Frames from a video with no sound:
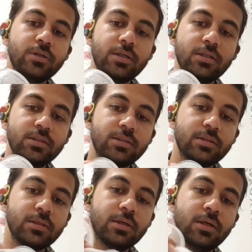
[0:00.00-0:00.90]
it will
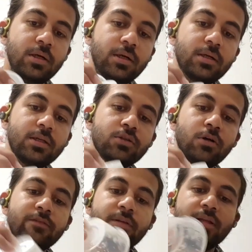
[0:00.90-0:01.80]
just
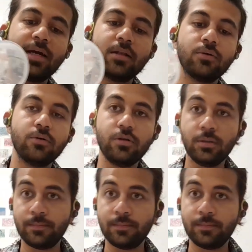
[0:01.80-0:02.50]
dissolve in the alcohol.